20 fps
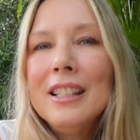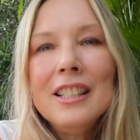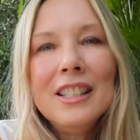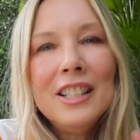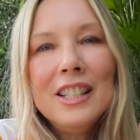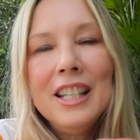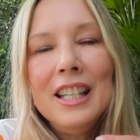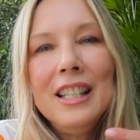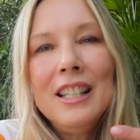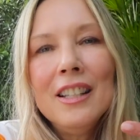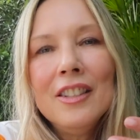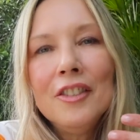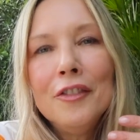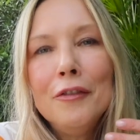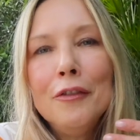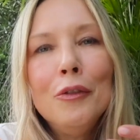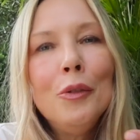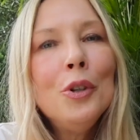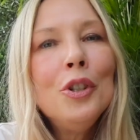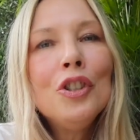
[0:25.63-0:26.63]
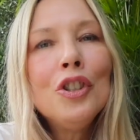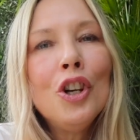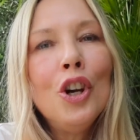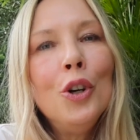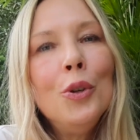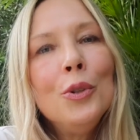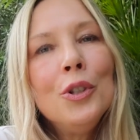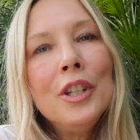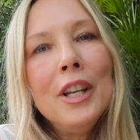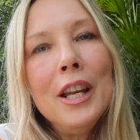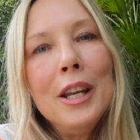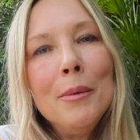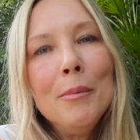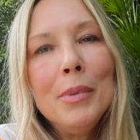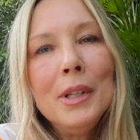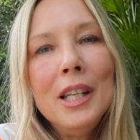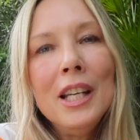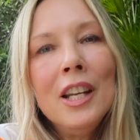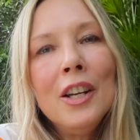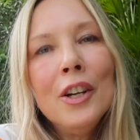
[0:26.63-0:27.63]
She does voice coaching,
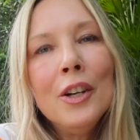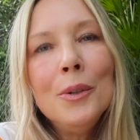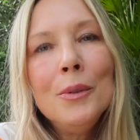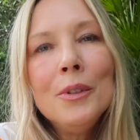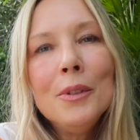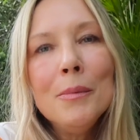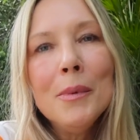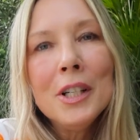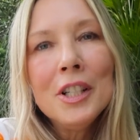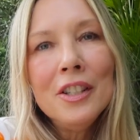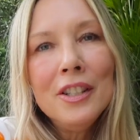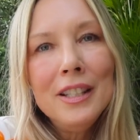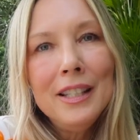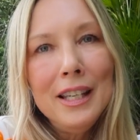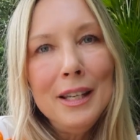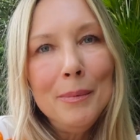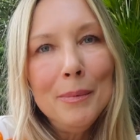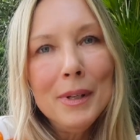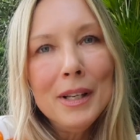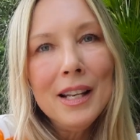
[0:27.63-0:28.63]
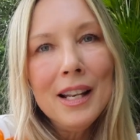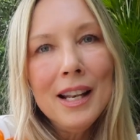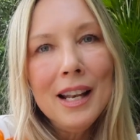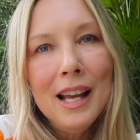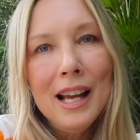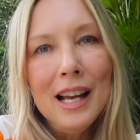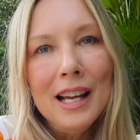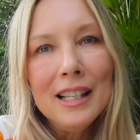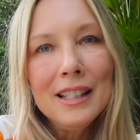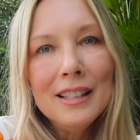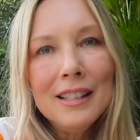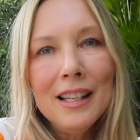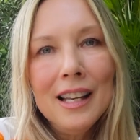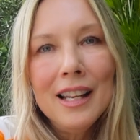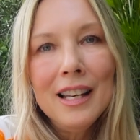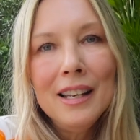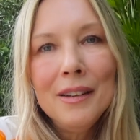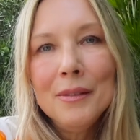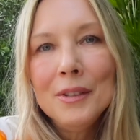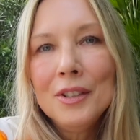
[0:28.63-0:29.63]
but it goes much deeper than that,
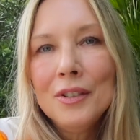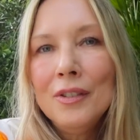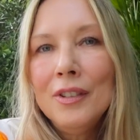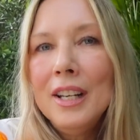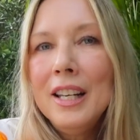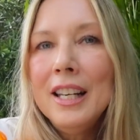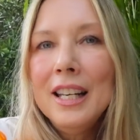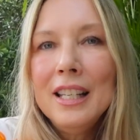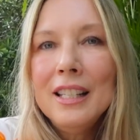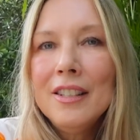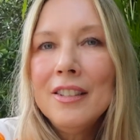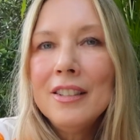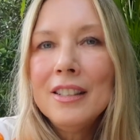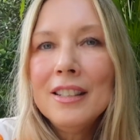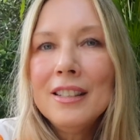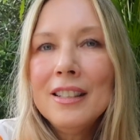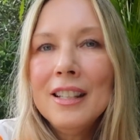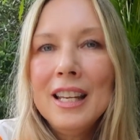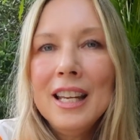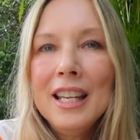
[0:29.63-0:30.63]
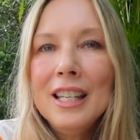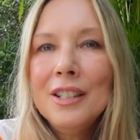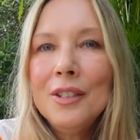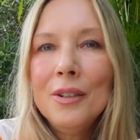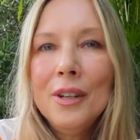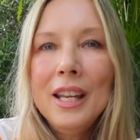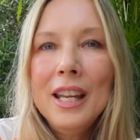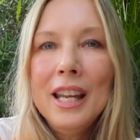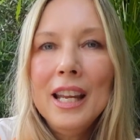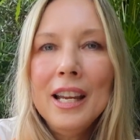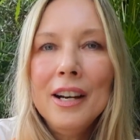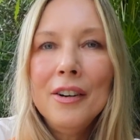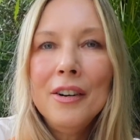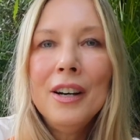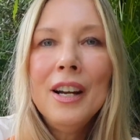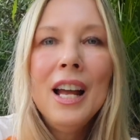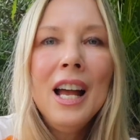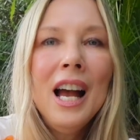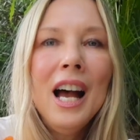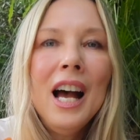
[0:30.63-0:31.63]
and it was really interesting to hear
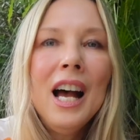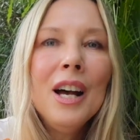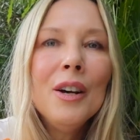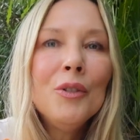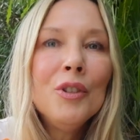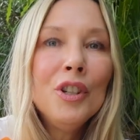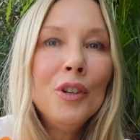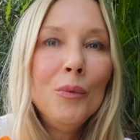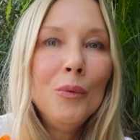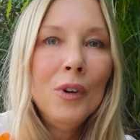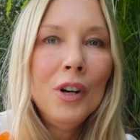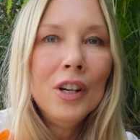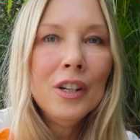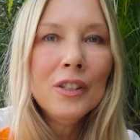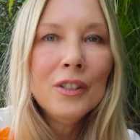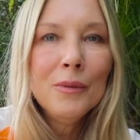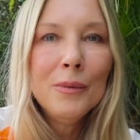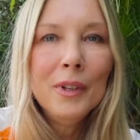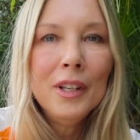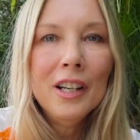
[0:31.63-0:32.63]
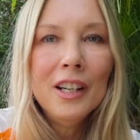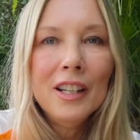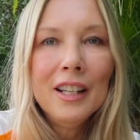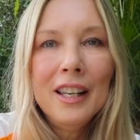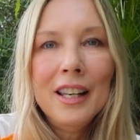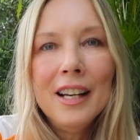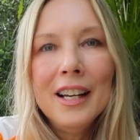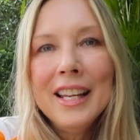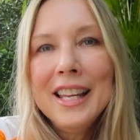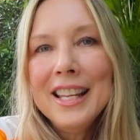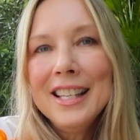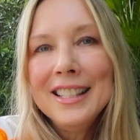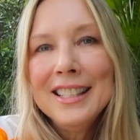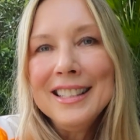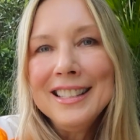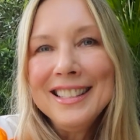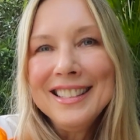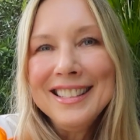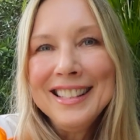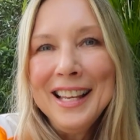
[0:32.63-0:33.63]
how she works with her
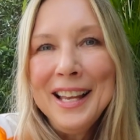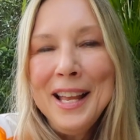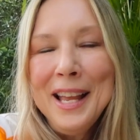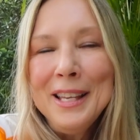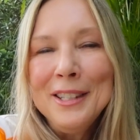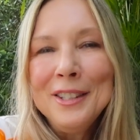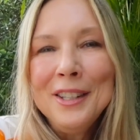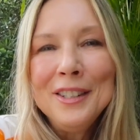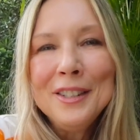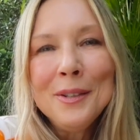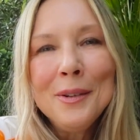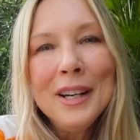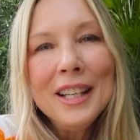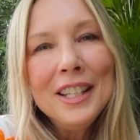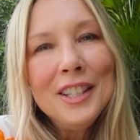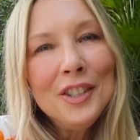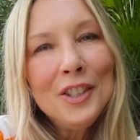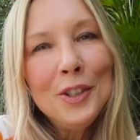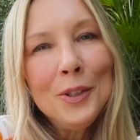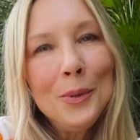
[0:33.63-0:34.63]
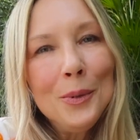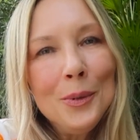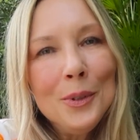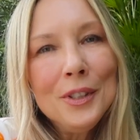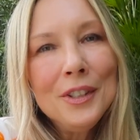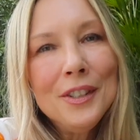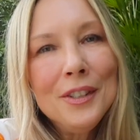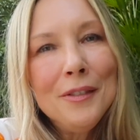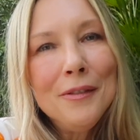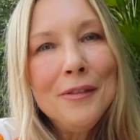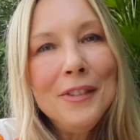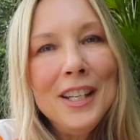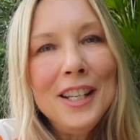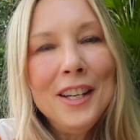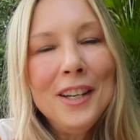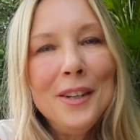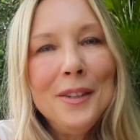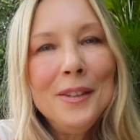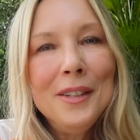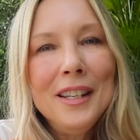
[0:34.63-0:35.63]
clients. So it's quite a short
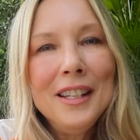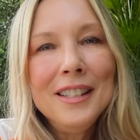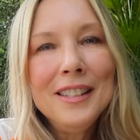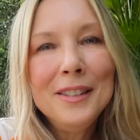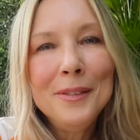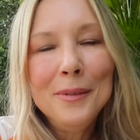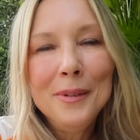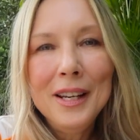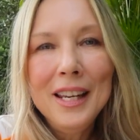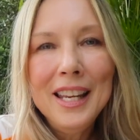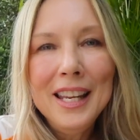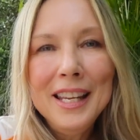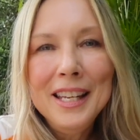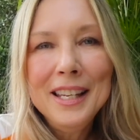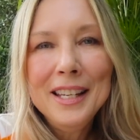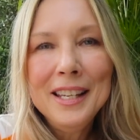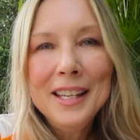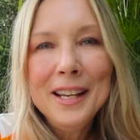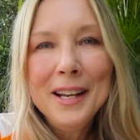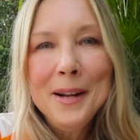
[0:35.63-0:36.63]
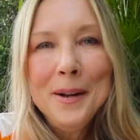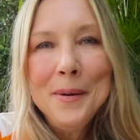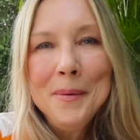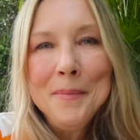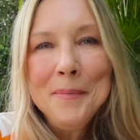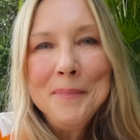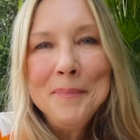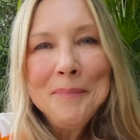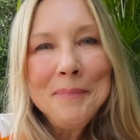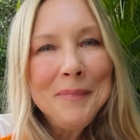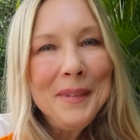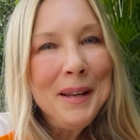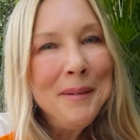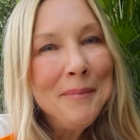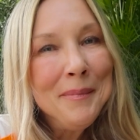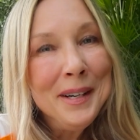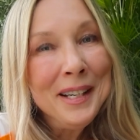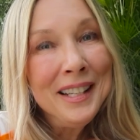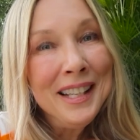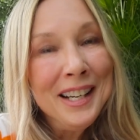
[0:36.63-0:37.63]
video this week,
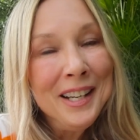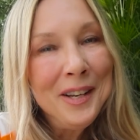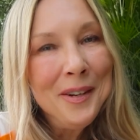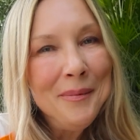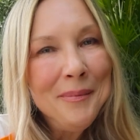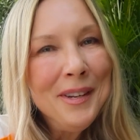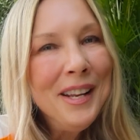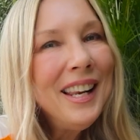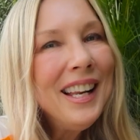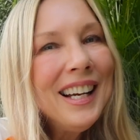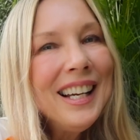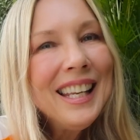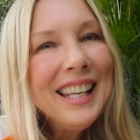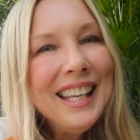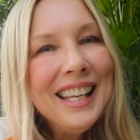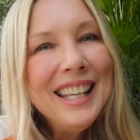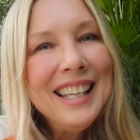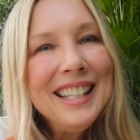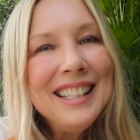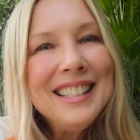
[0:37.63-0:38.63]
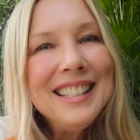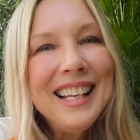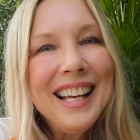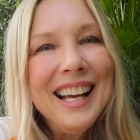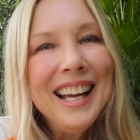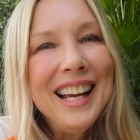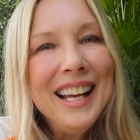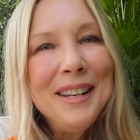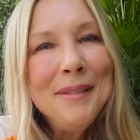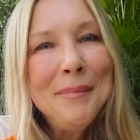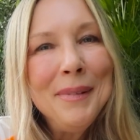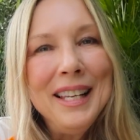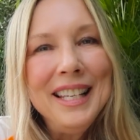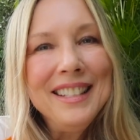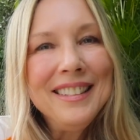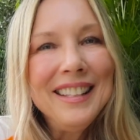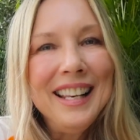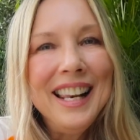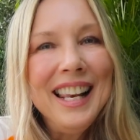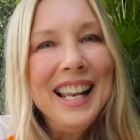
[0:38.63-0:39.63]
but I hope you like it, and
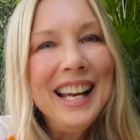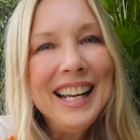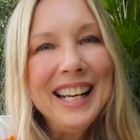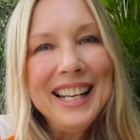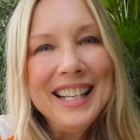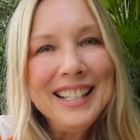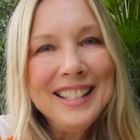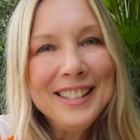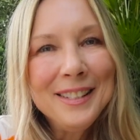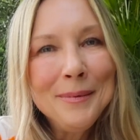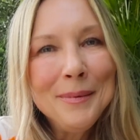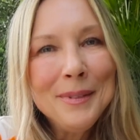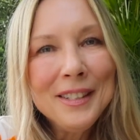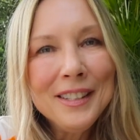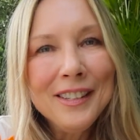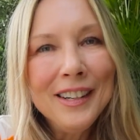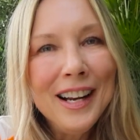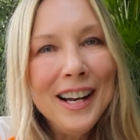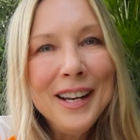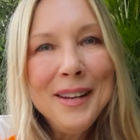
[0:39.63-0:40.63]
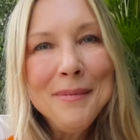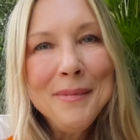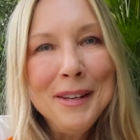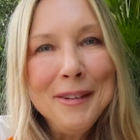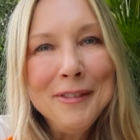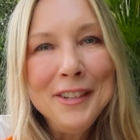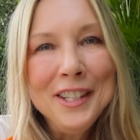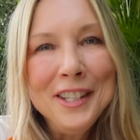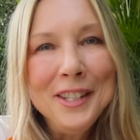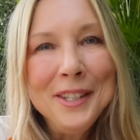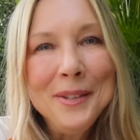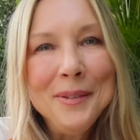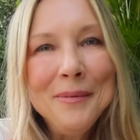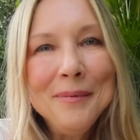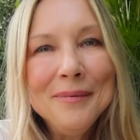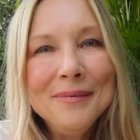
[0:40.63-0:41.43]
please like and subscribe if you do.